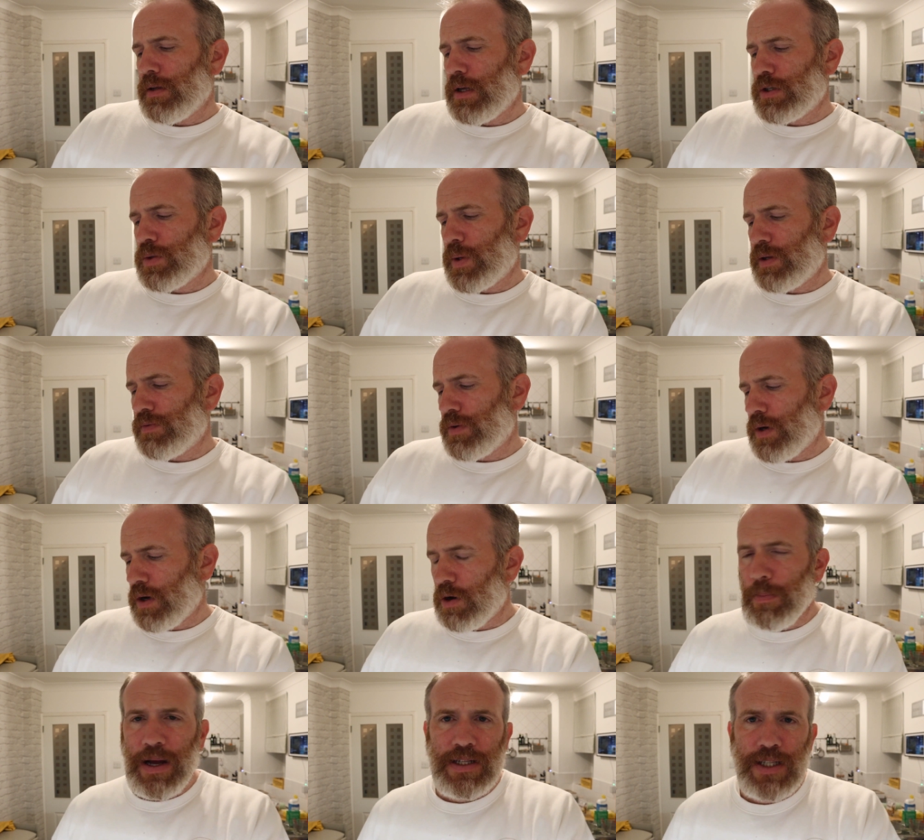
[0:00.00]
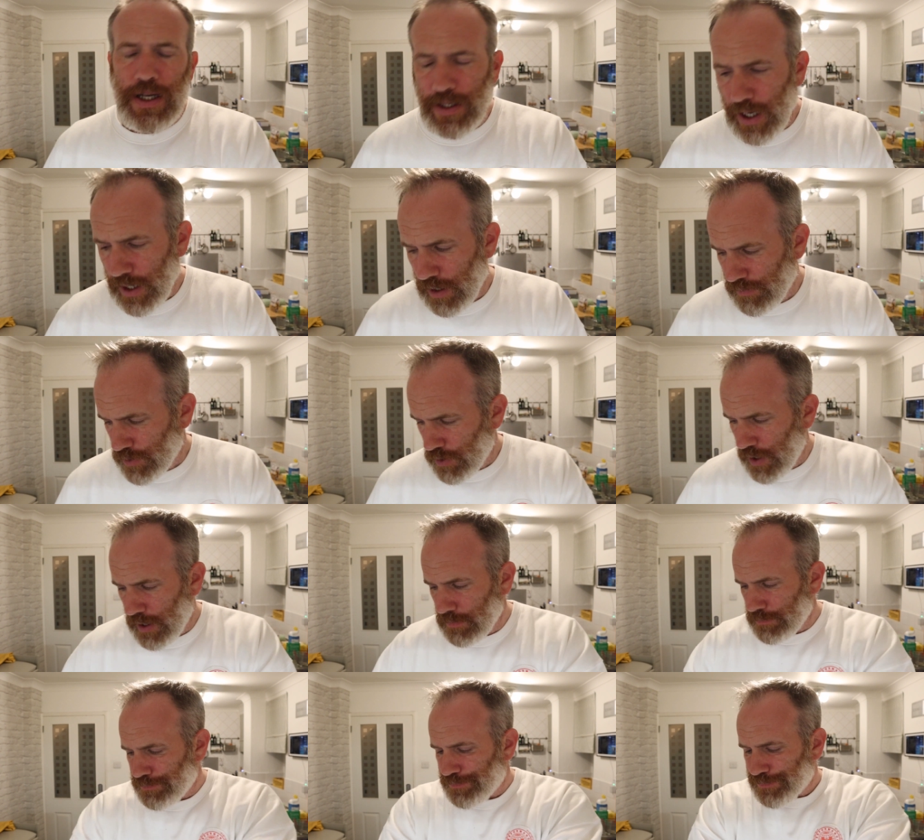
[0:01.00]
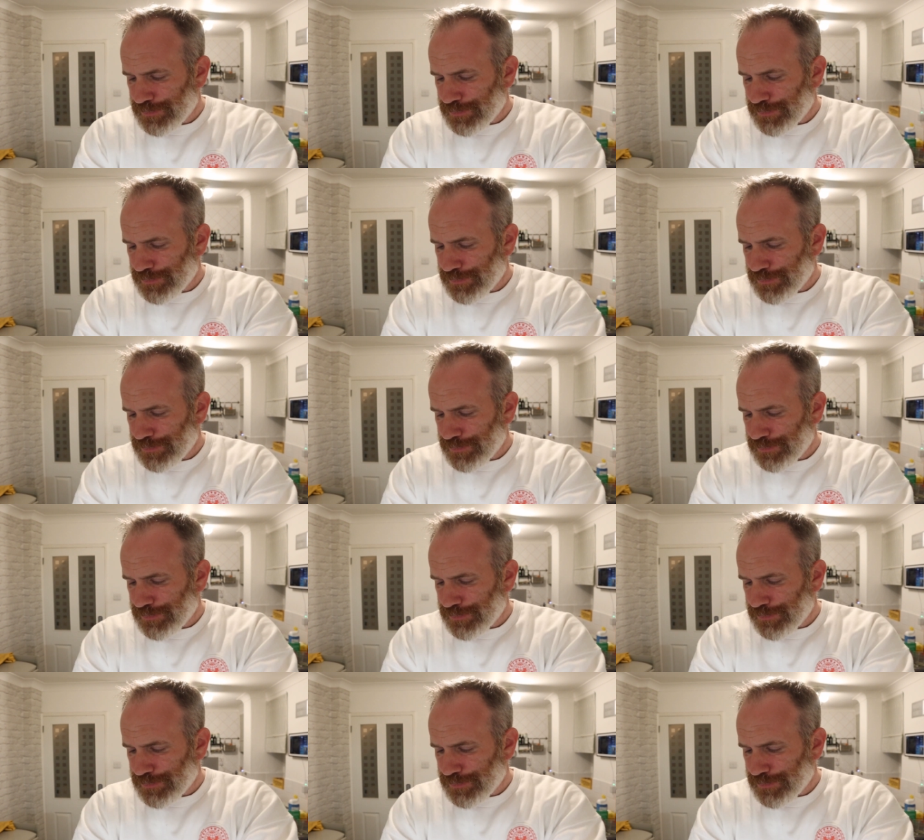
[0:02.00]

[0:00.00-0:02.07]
You're 24. I've got about 10 day left on that.